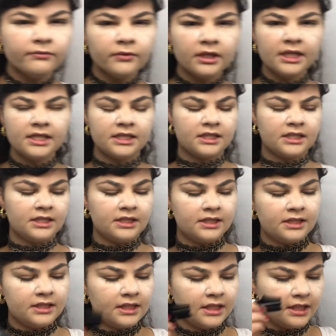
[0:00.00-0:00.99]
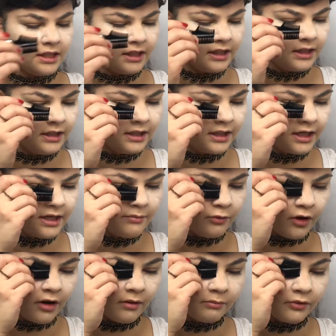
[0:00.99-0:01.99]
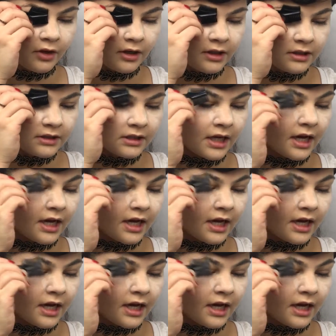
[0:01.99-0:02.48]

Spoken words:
really see any brow products.